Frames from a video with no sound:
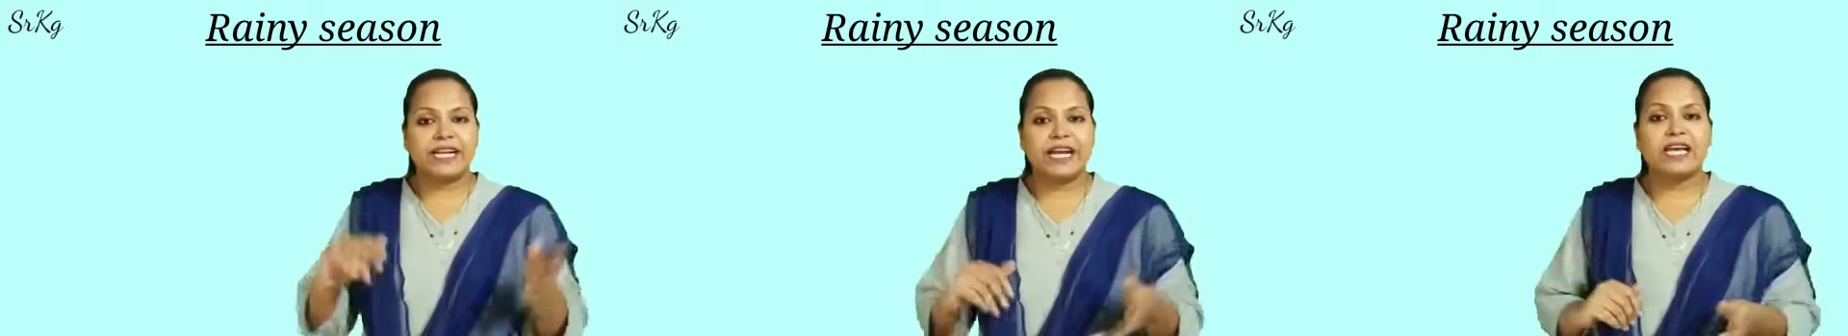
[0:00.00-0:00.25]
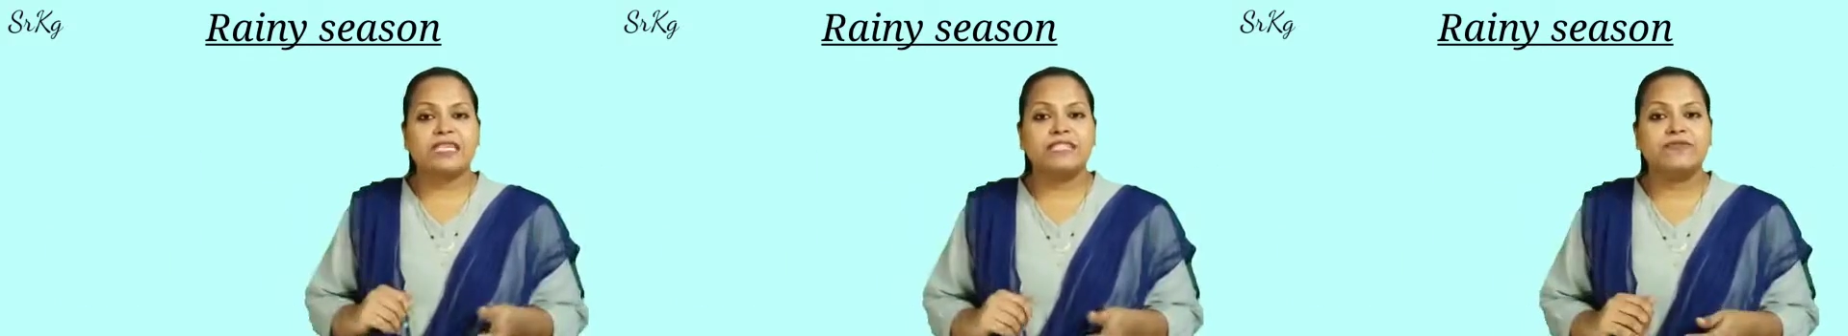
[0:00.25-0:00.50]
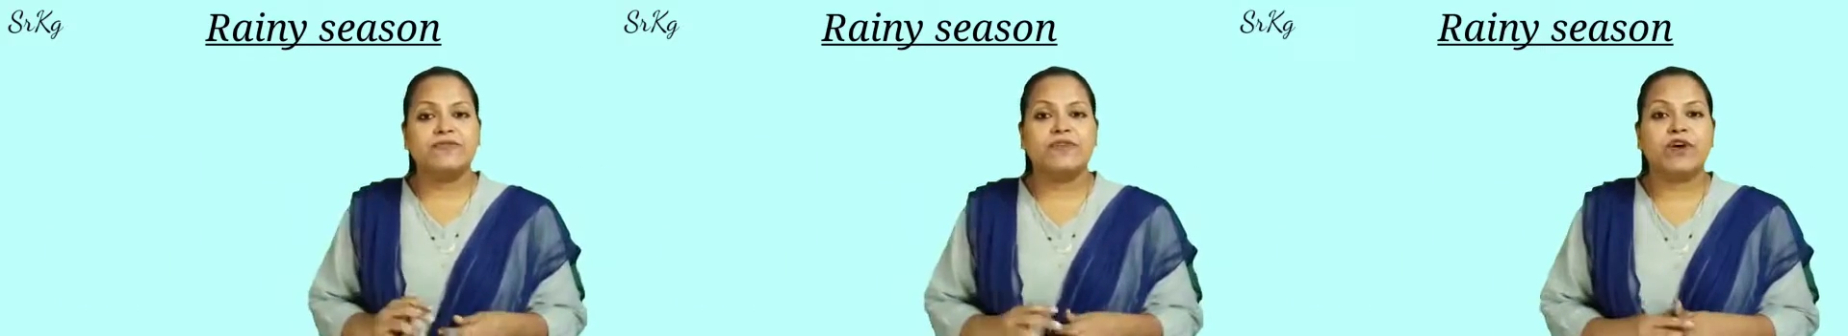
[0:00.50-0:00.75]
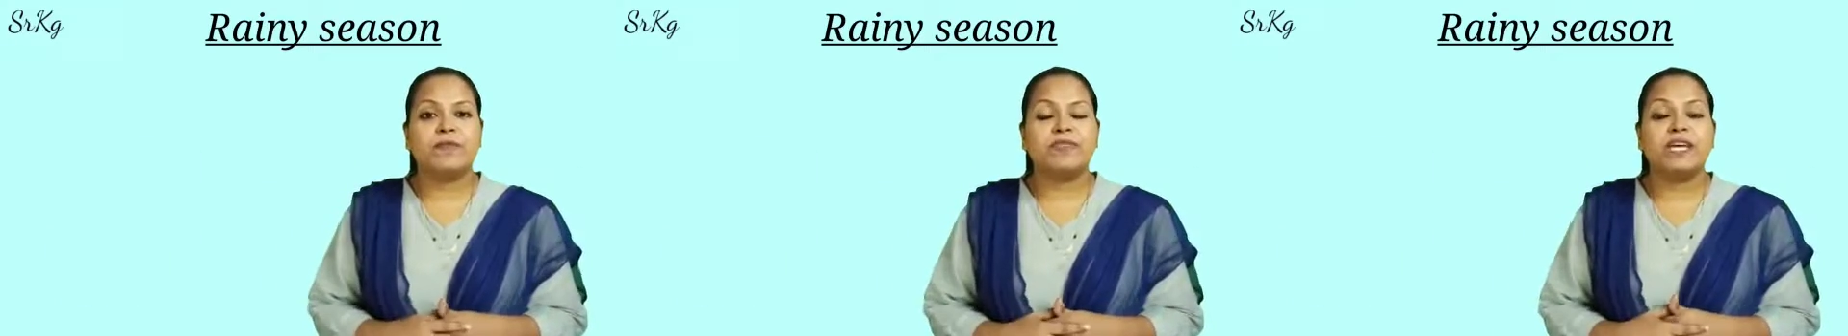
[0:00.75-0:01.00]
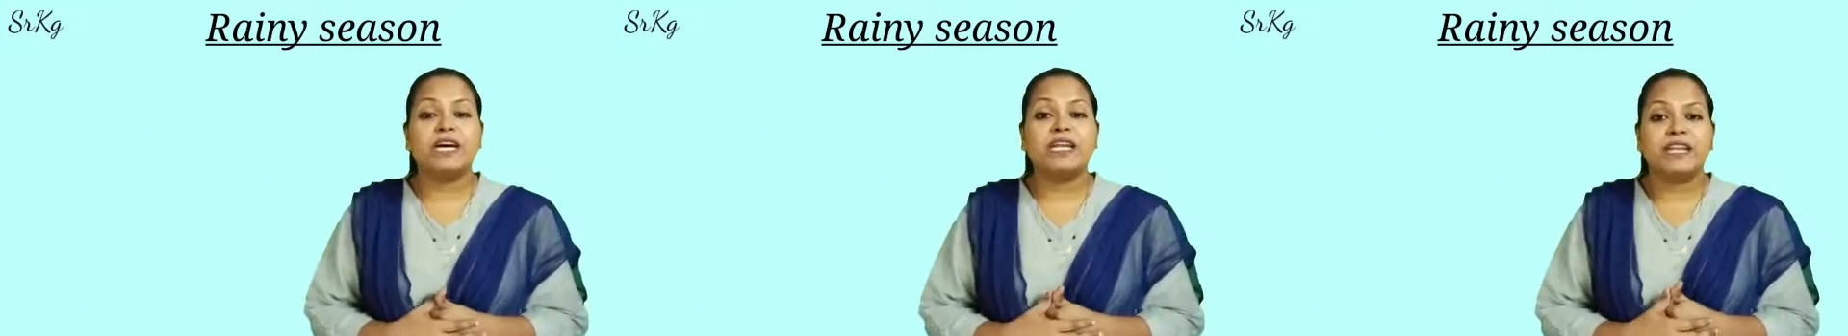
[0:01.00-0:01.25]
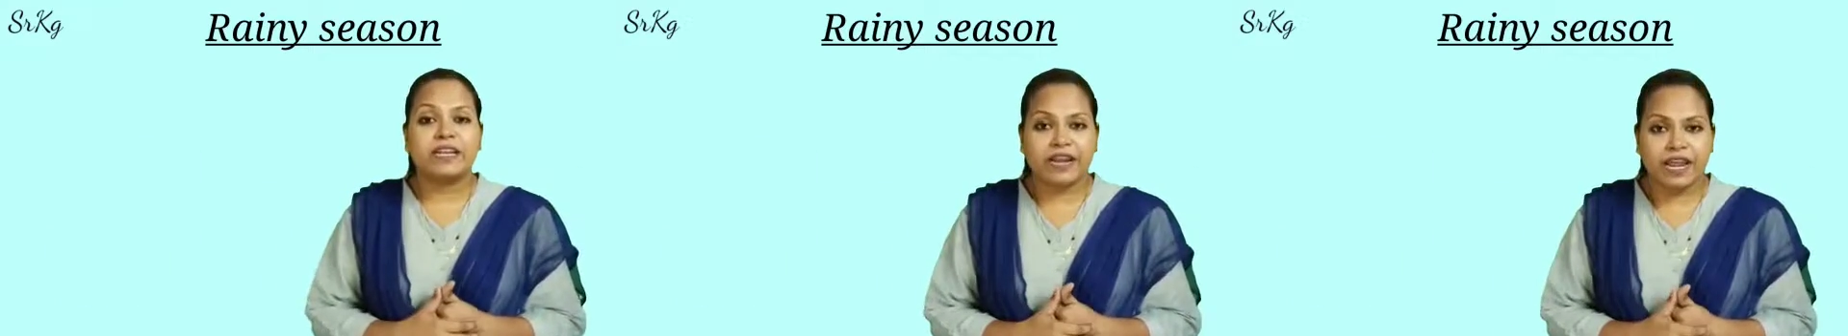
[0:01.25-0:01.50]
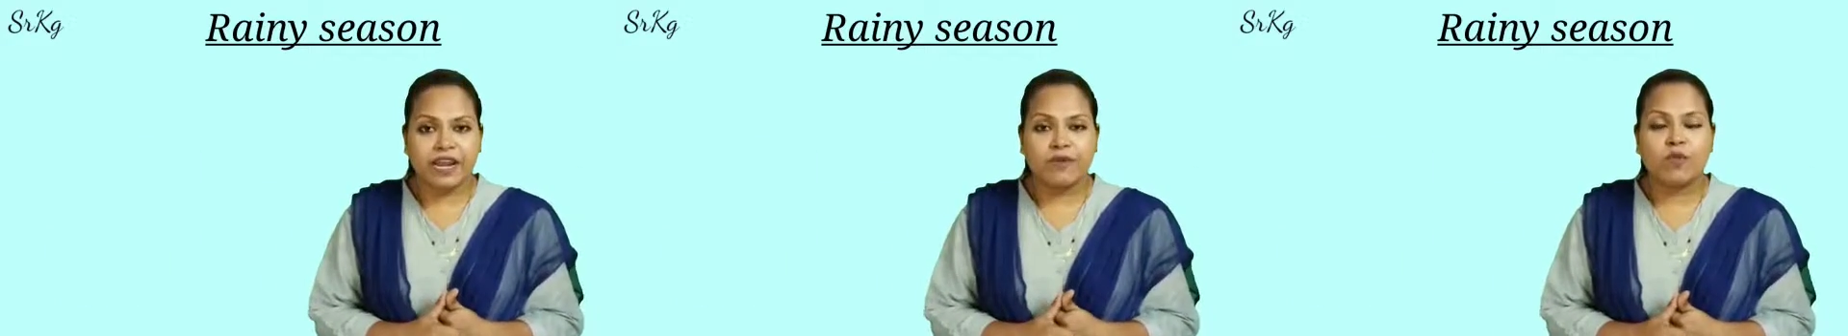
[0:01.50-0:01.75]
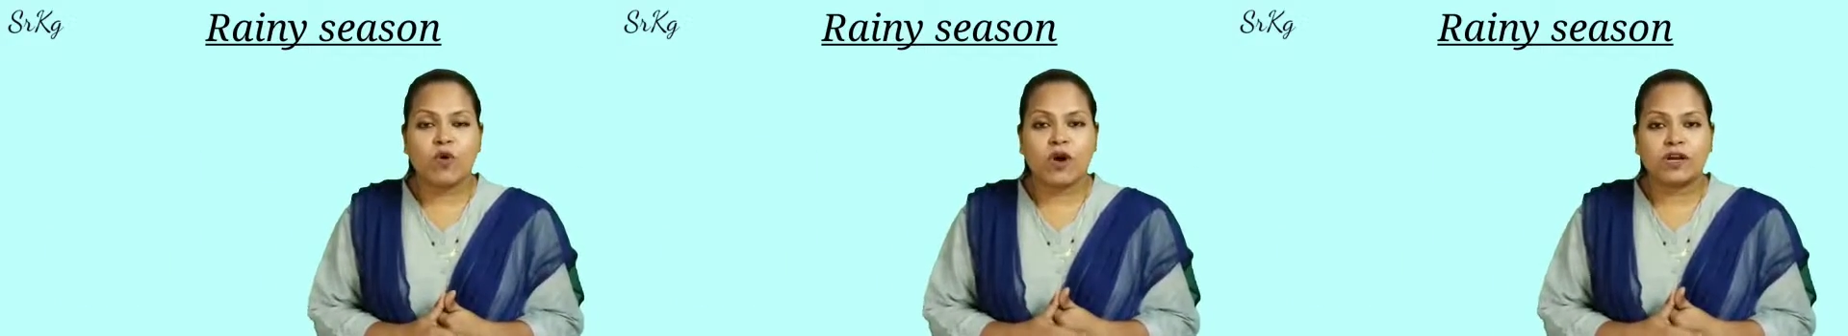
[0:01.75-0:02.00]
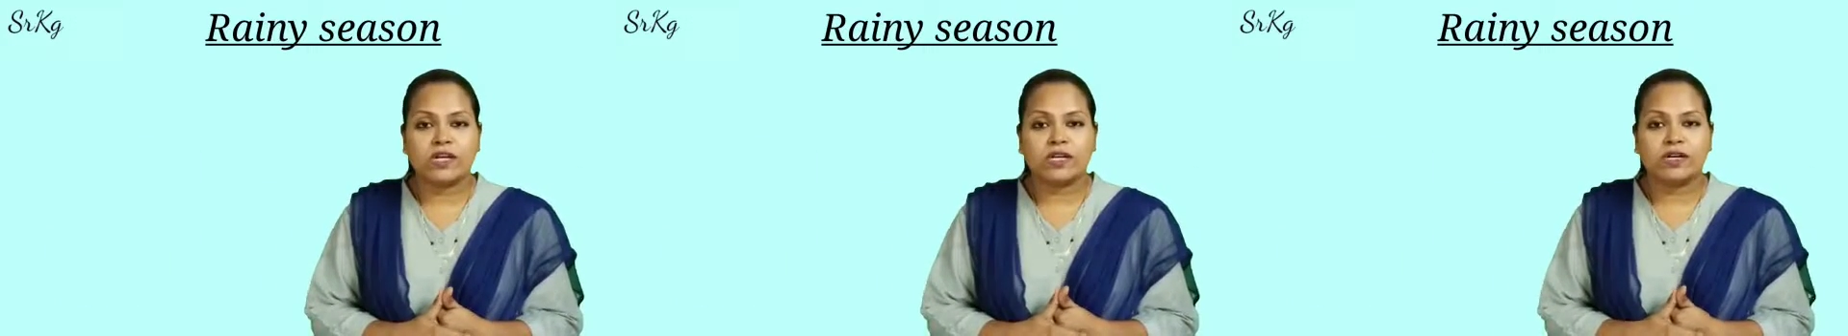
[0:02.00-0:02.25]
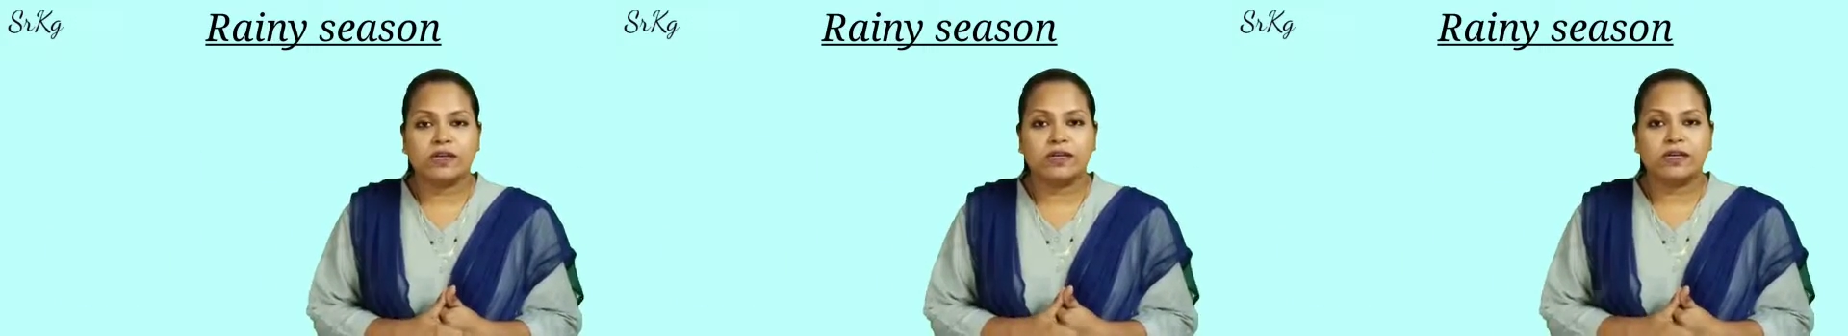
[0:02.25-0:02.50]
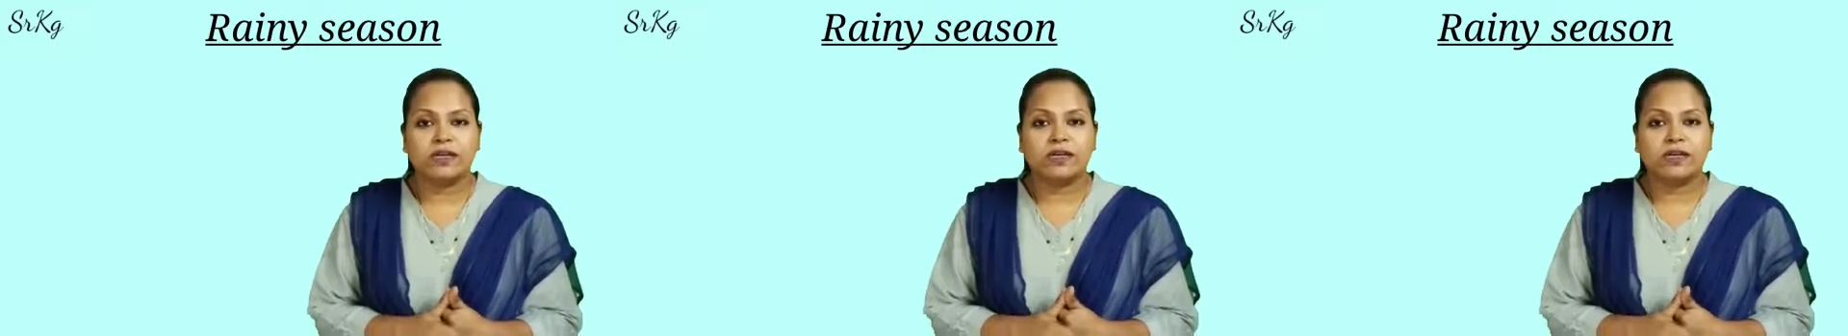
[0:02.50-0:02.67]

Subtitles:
us from the rainwater.